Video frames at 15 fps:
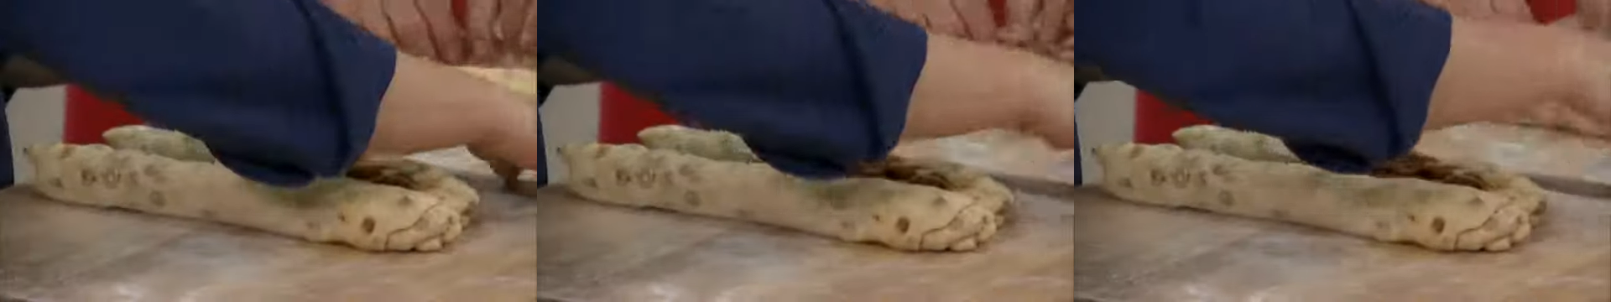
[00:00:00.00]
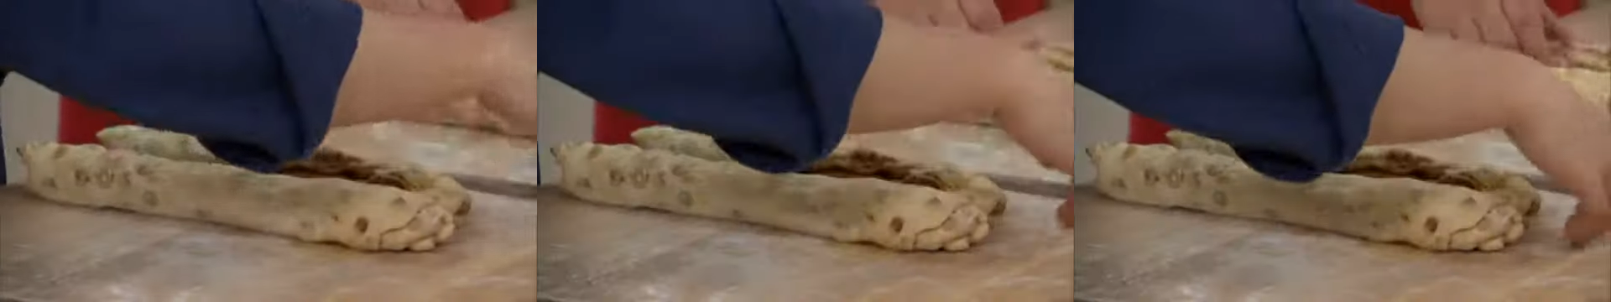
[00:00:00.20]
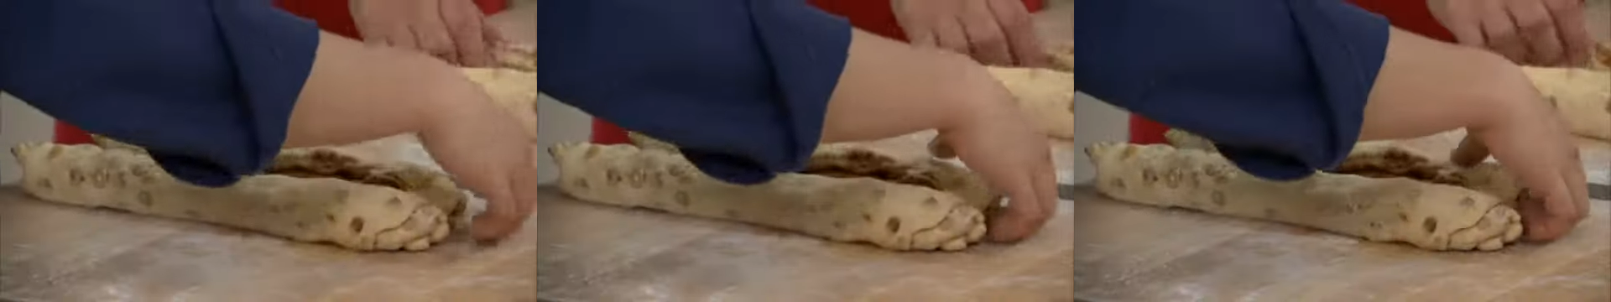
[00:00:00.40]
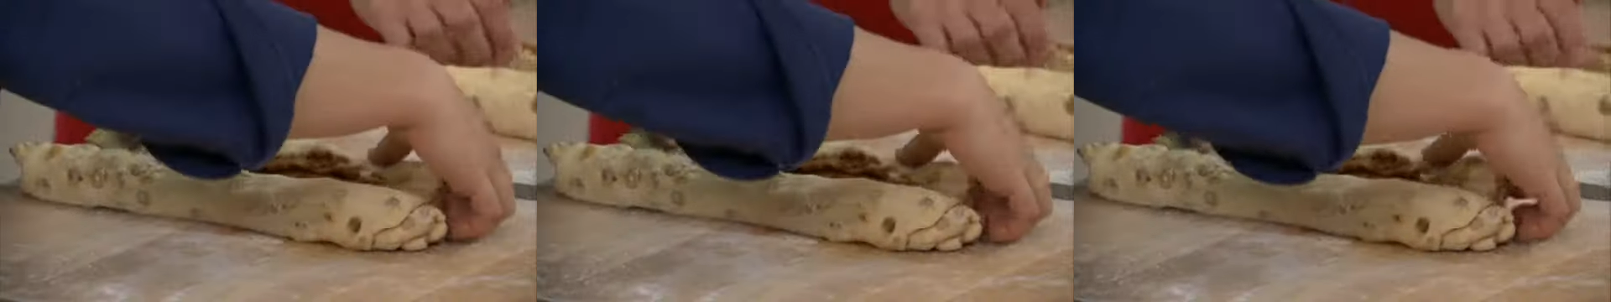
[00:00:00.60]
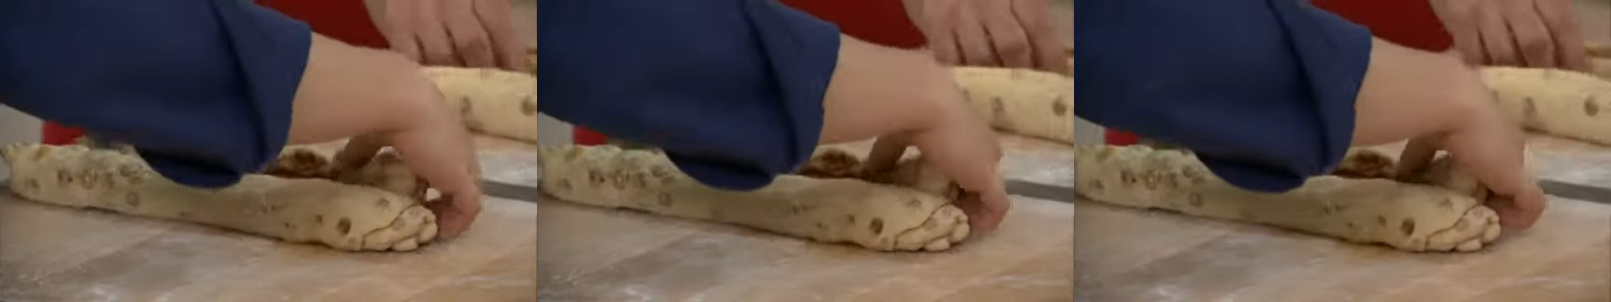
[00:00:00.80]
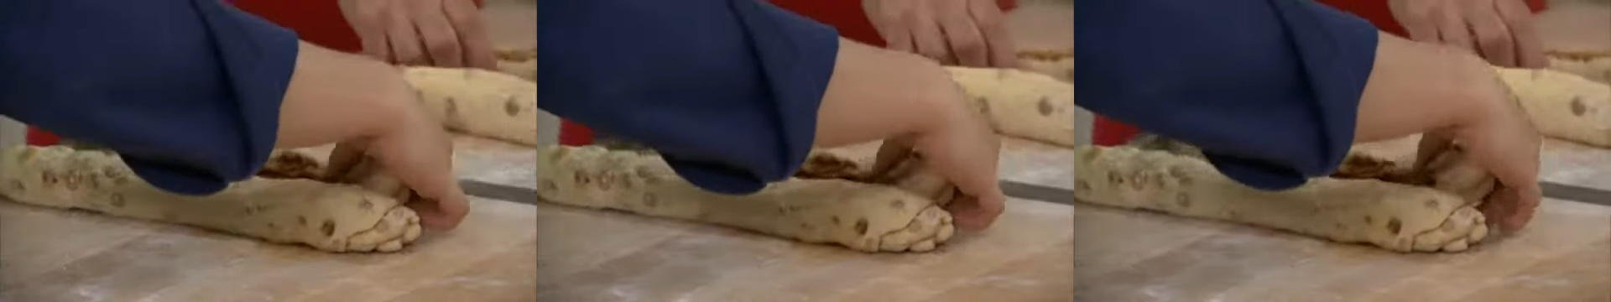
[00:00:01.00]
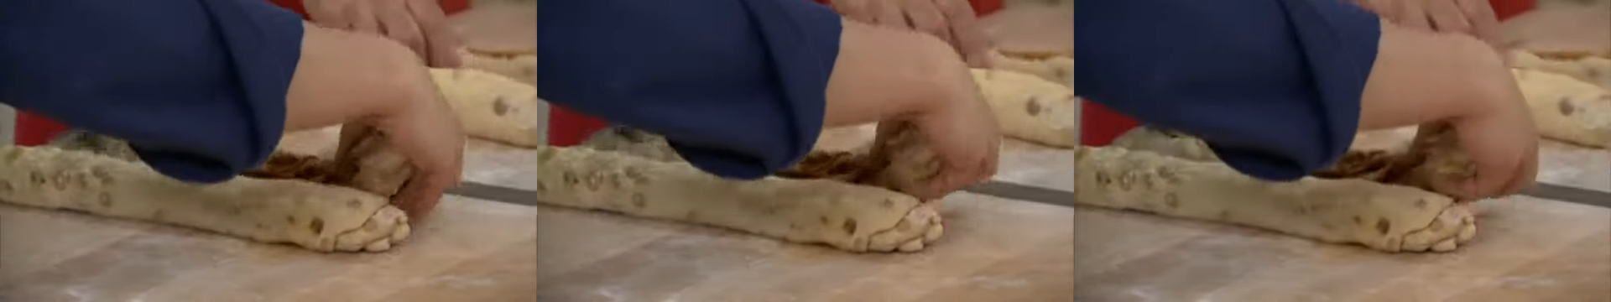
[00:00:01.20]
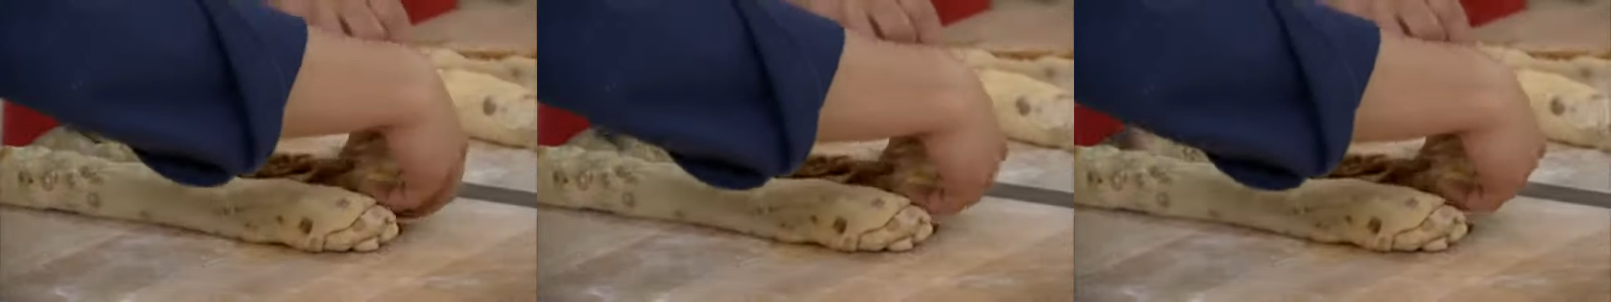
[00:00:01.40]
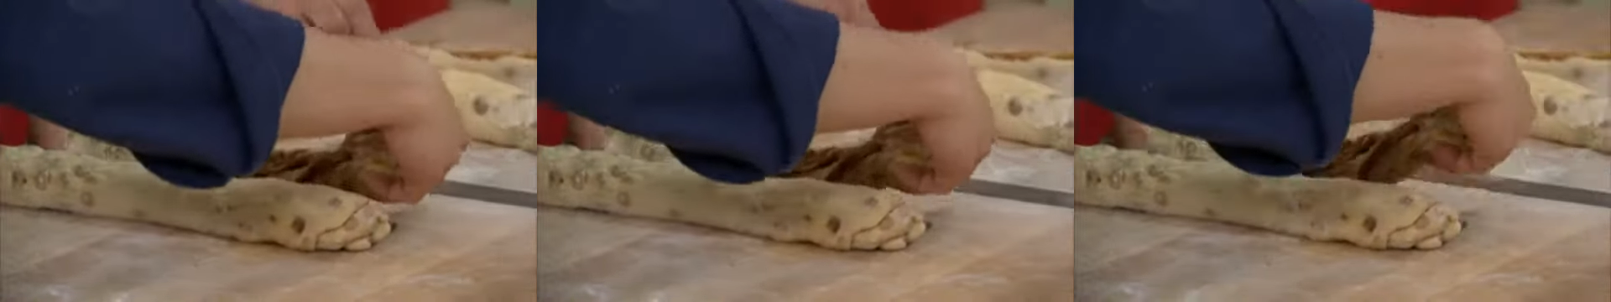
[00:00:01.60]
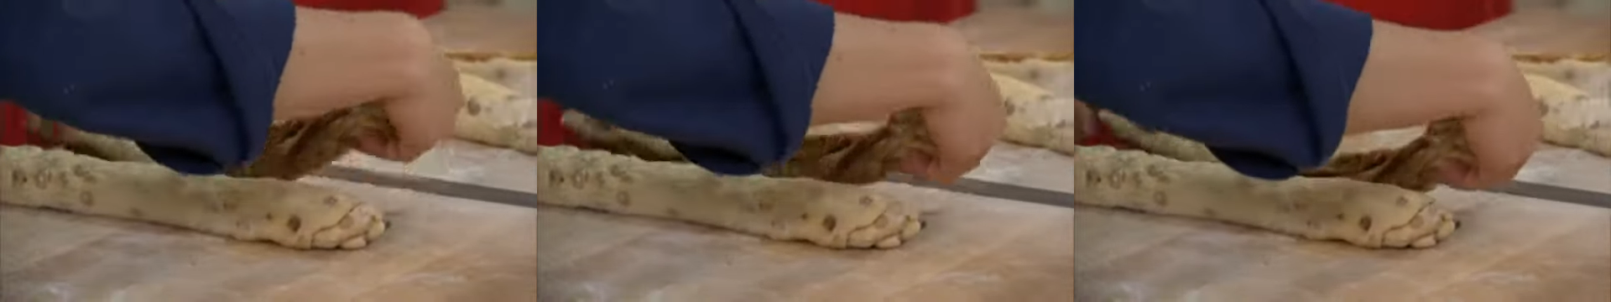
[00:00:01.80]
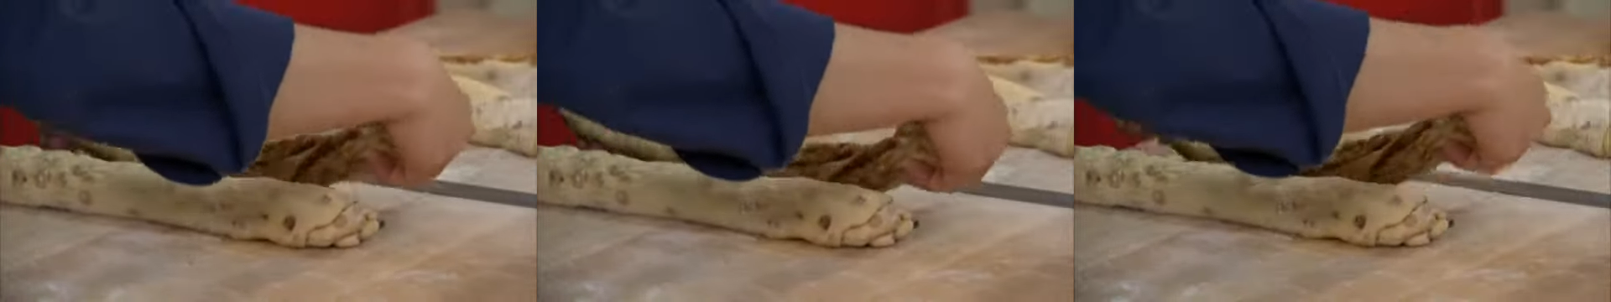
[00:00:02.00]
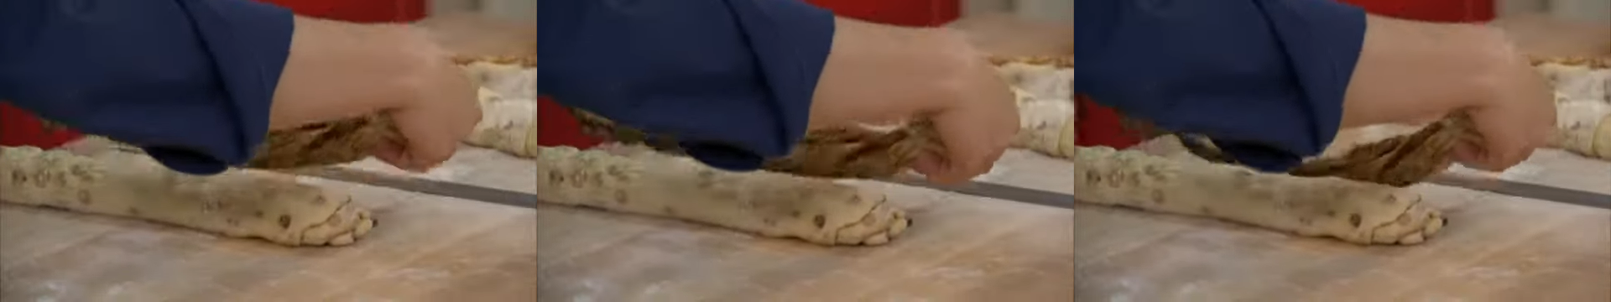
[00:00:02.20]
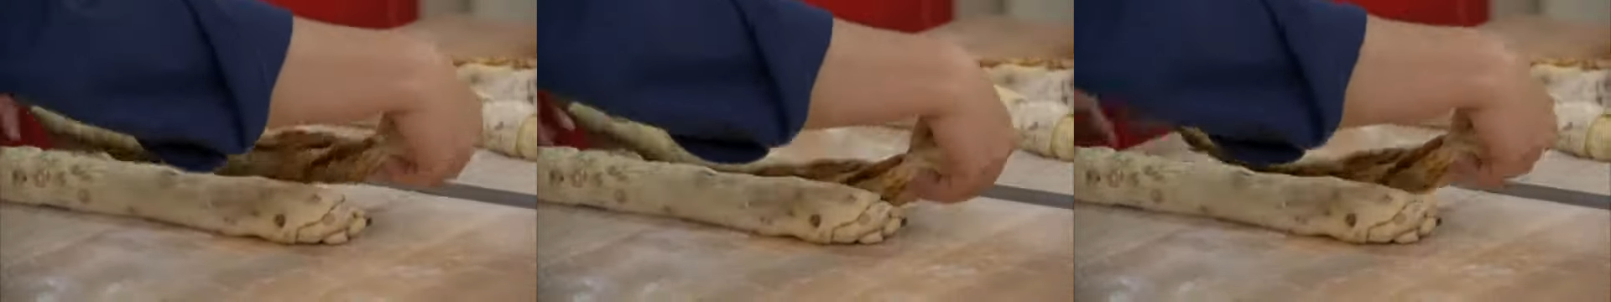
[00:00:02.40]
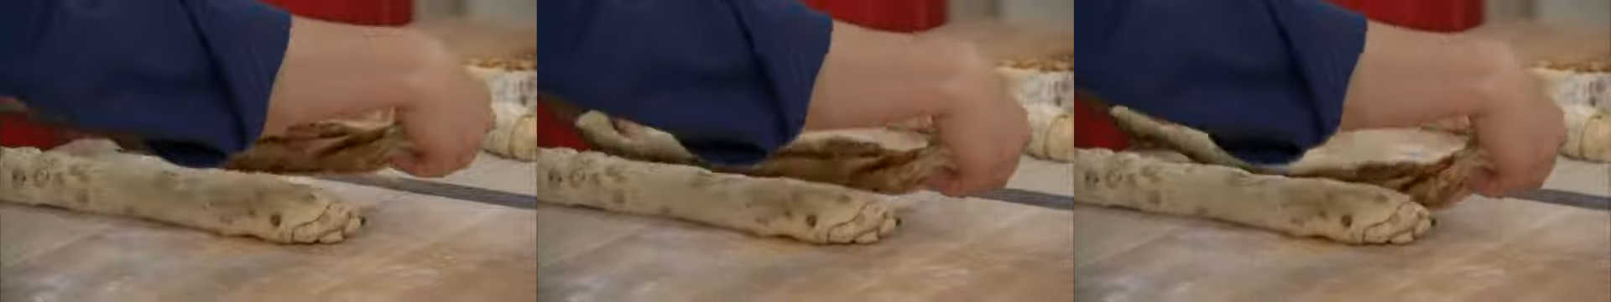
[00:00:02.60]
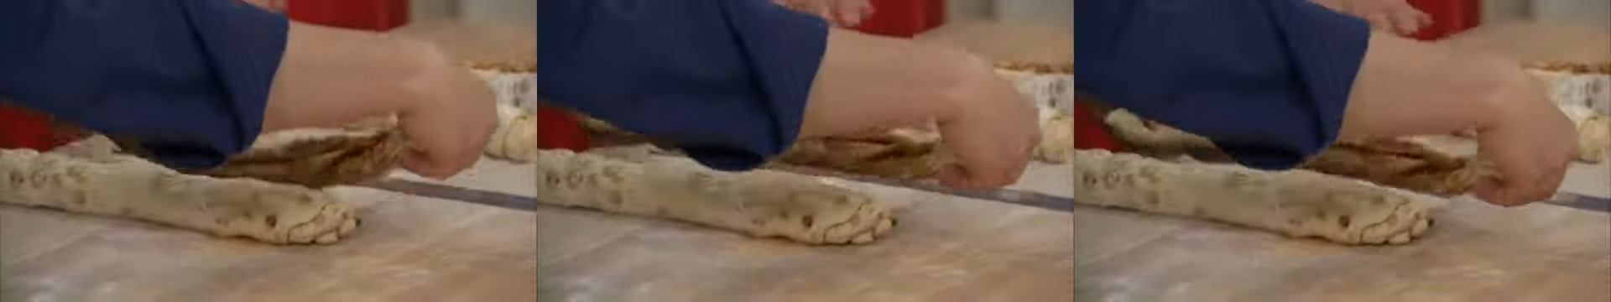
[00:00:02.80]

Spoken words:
(no speaker visible)